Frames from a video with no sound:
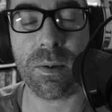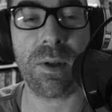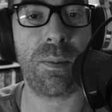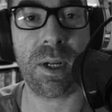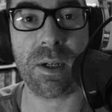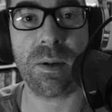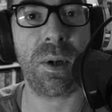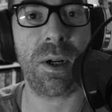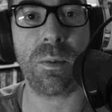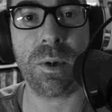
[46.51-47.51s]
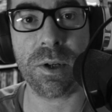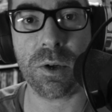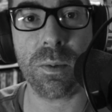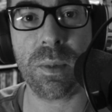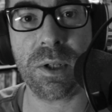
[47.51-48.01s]
depending upon where
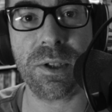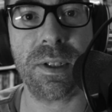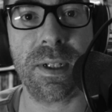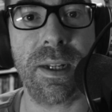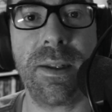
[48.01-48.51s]
your budget's at.